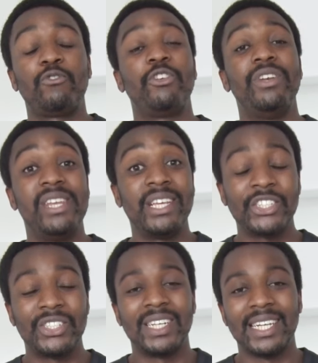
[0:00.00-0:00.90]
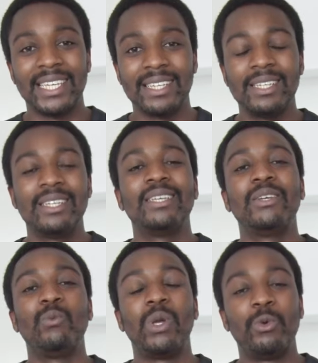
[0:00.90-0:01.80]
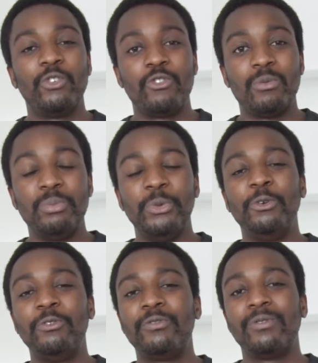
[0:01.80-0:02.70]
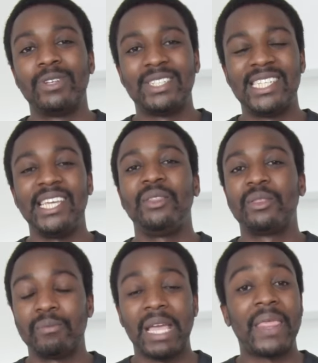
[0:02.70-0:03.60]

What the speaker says: traditionally we would remove teeth,